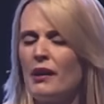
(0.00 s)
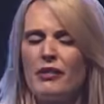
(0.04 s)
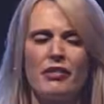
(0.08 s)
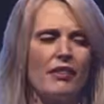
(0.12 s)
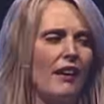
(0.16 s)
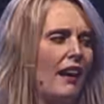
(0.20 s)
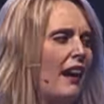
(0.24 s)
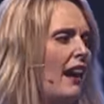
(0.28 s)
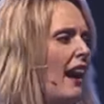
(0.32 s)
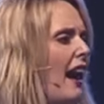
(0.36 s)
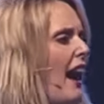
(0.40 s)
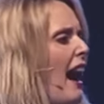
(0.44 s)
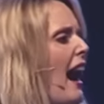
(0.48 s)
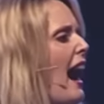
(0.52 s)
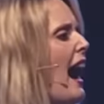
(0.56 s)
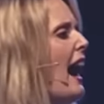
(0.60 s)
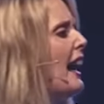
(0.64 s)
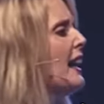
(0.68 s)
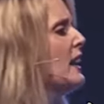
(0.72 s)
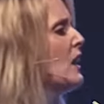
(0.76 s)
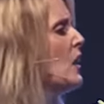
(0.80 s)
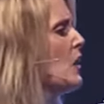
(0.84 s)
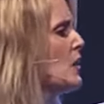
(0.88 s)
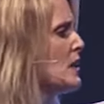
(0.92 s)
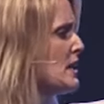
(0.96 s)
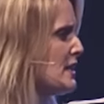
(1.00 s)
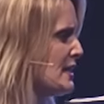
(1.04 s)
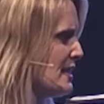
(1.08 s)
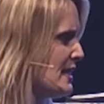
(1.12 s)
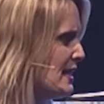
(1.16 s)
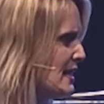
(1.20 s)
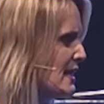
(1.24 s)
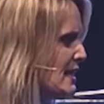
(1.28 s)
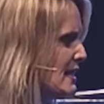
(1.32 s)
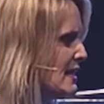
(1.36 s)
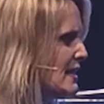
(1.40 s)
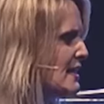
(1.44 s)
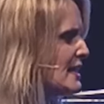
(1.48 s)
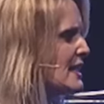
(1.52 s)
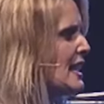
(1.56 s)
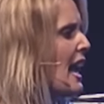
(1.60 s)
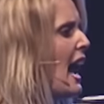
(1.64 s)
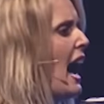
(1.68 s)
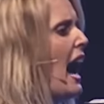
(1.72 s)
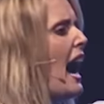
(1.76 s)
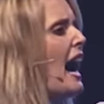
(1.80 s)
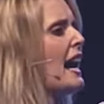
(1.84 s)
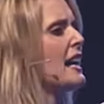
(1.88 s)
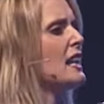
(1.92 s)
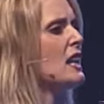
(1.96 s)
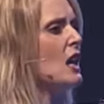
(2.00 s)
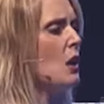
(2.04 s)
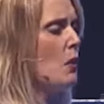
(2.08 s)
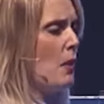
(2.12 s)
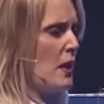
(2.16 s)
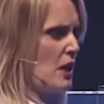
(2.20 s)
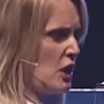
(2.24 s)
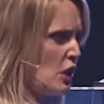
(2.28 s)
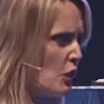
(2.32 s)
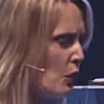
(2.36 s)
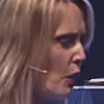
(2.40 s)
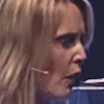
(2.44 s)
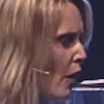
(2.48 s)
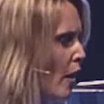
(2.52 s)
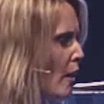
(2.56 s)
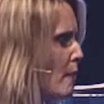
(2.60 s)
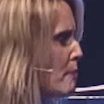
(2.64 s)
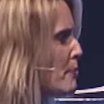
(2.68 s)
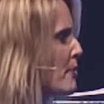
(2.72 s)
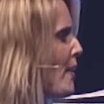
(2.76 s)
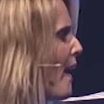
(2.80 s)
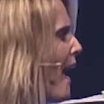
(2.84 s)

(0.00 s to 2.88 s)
mother. I know your sisters. I know when you were a